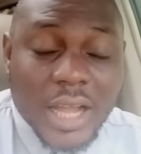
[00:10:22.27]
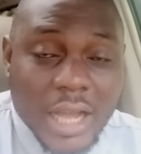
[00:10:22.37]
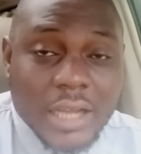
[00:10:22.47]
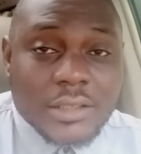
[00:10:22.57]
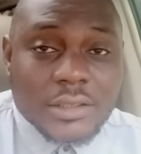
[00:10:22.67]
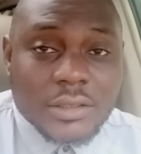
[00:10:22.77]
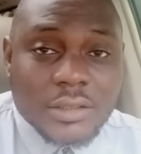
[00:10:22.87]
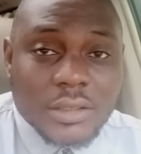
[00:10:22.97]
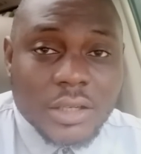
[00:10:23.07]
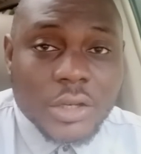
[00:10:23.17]
and
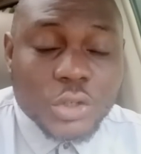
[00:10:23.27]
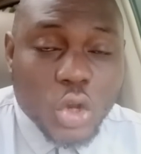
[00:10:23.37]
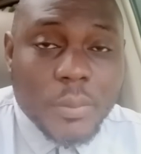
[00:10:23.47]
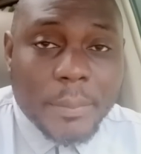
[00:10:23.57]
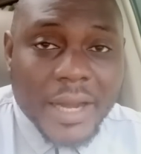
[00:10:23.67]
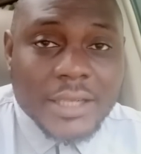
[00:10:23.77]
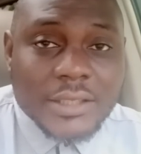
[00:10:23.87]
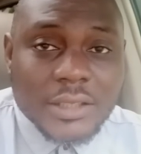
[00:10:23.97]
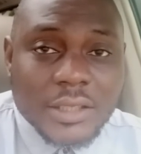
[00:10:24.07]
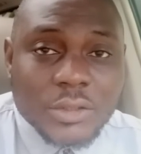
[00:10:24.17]
you'll be
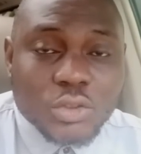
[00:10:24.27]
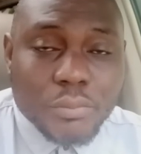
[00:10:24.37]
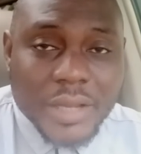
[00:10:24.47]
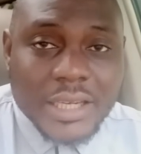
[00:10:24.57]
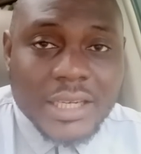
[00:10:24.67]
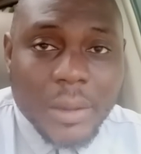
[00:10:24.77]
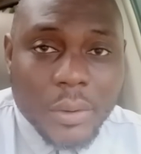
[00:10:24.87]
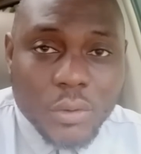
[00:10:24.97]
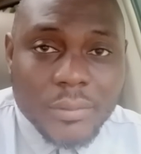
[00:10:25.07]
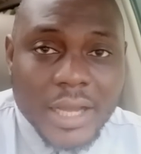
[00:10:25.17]
part to making
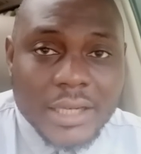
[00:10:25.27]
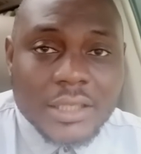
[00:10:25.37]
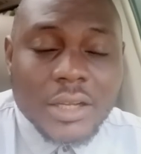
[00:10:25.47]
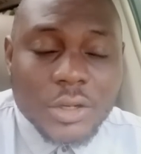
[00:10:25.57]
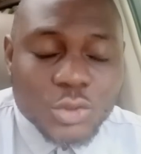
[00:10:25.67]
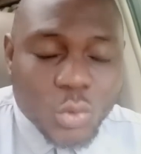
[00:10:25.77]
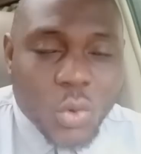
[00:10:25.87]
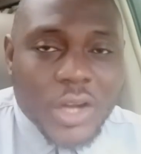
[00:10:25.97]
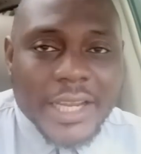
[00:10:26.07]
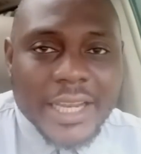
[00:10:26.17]
our homeland to
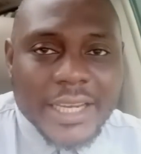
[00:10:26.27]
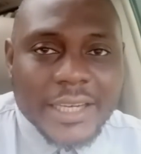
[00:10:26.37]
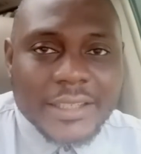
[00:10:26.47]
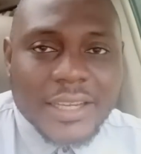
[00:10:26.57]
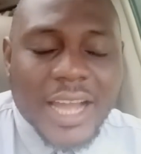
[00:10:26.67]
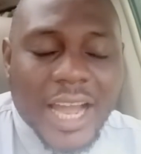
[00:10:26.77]
work again.